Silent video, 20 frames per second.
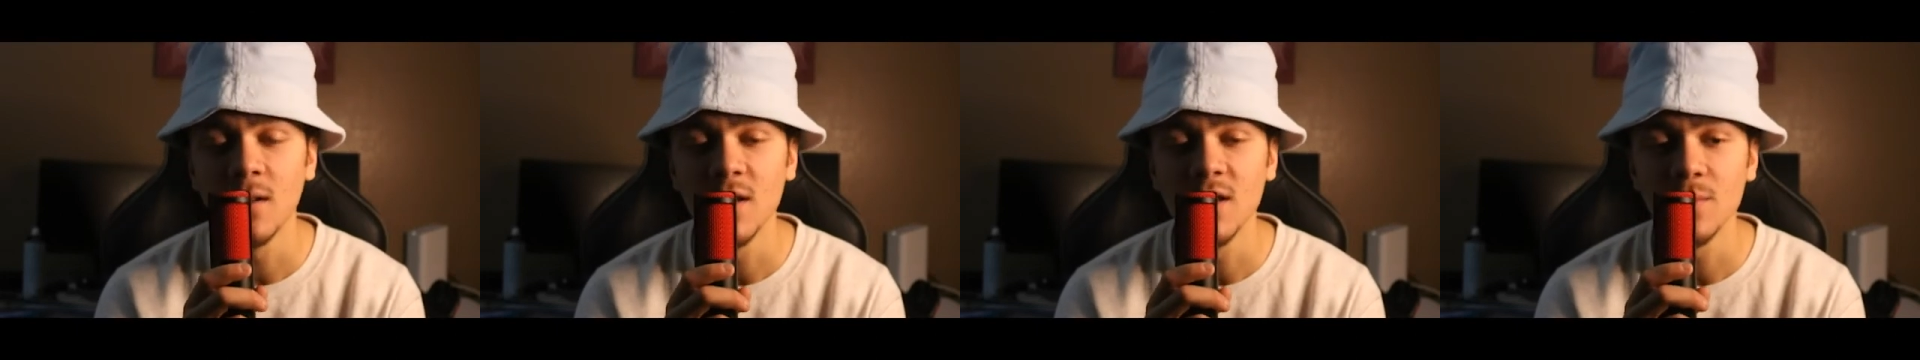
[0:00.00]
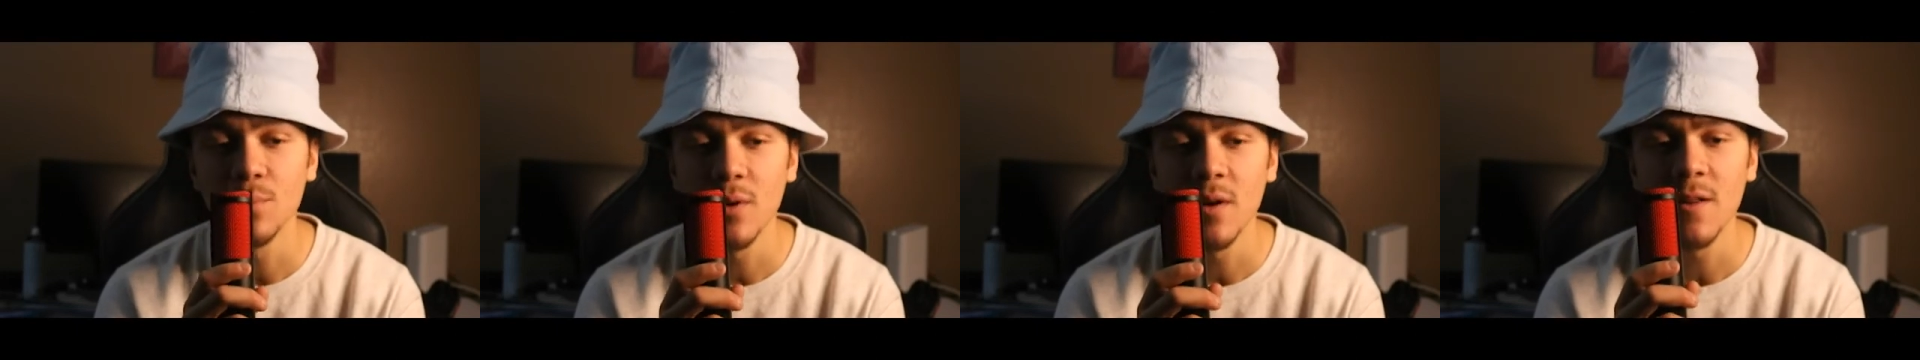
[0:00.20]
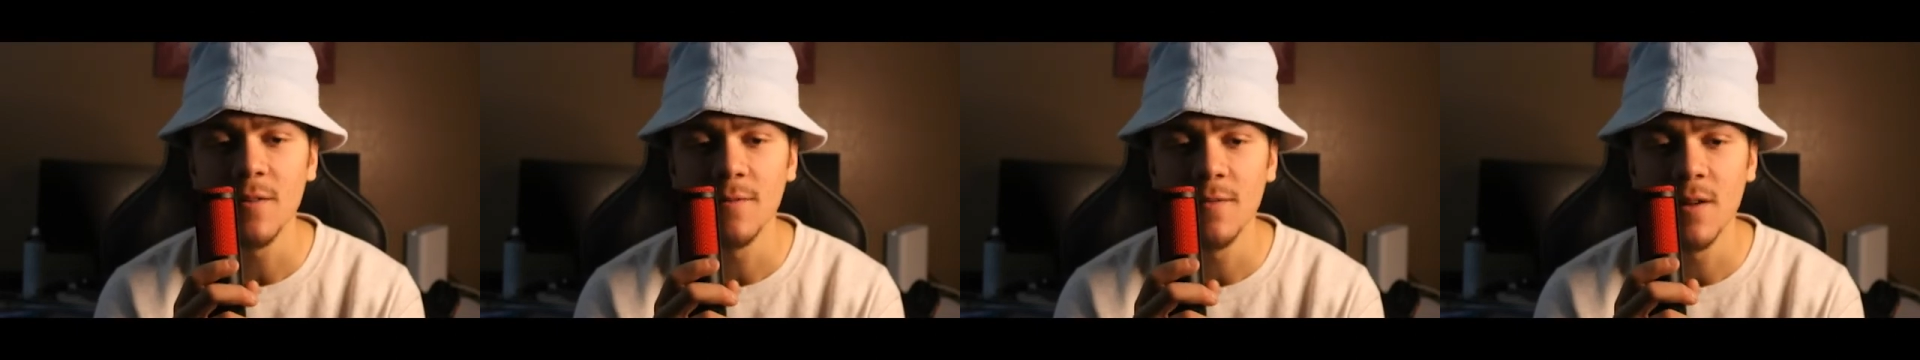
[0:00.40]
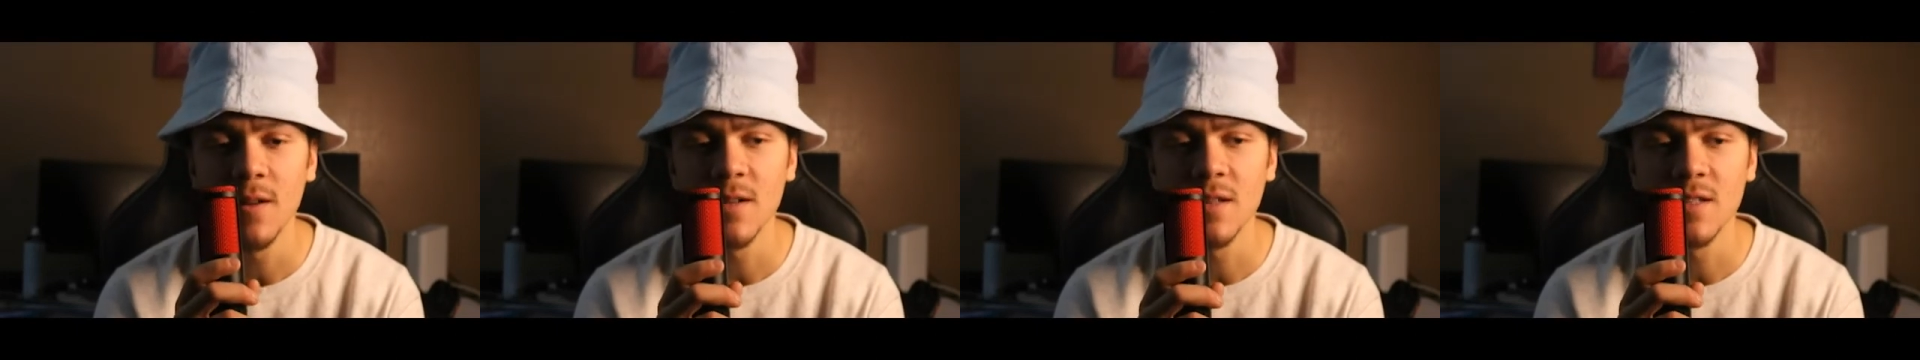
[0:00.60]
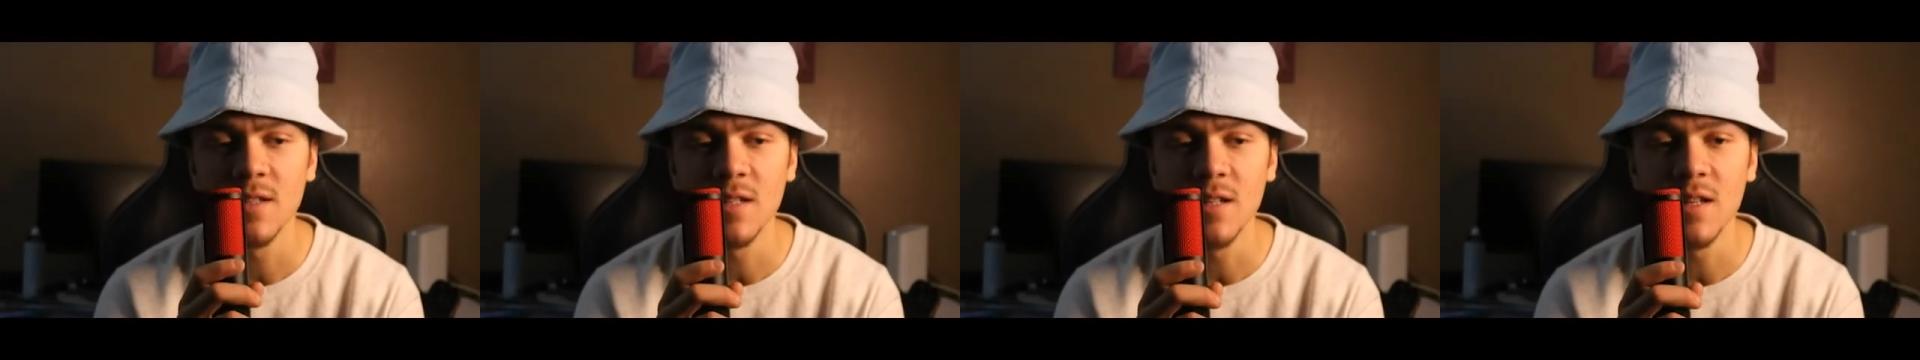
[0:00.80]
It's pretty
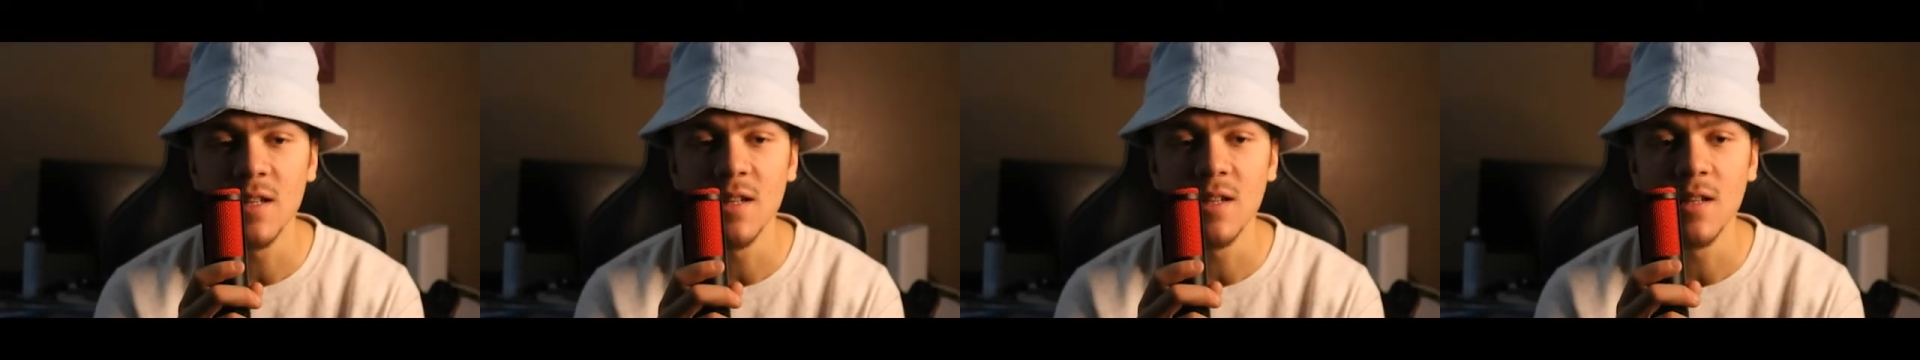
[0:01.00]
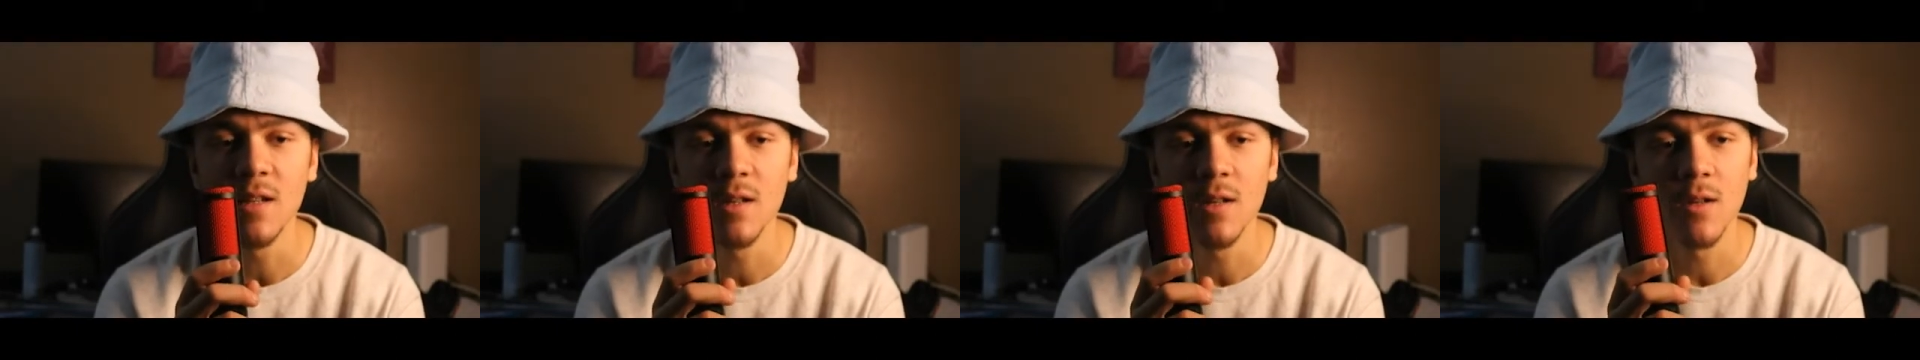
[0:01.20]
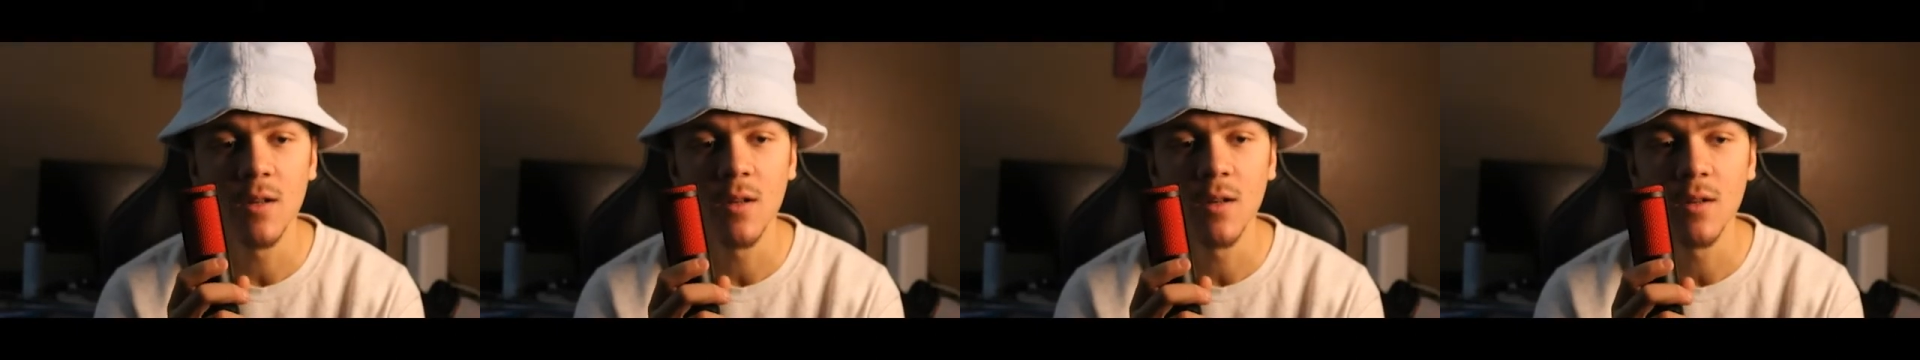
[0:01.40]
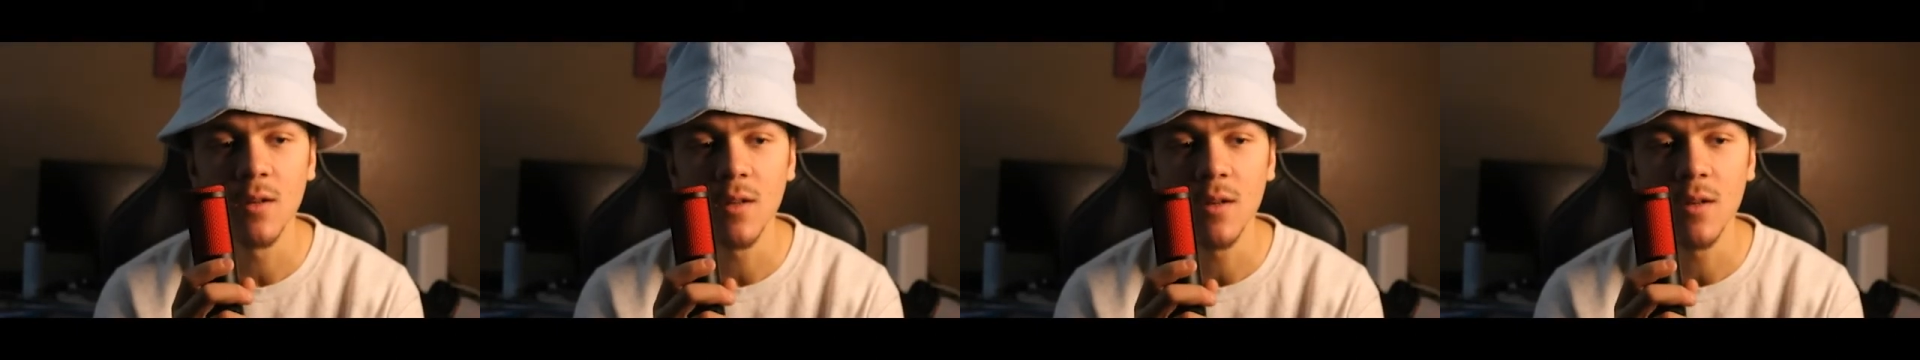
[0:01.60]
fun to see your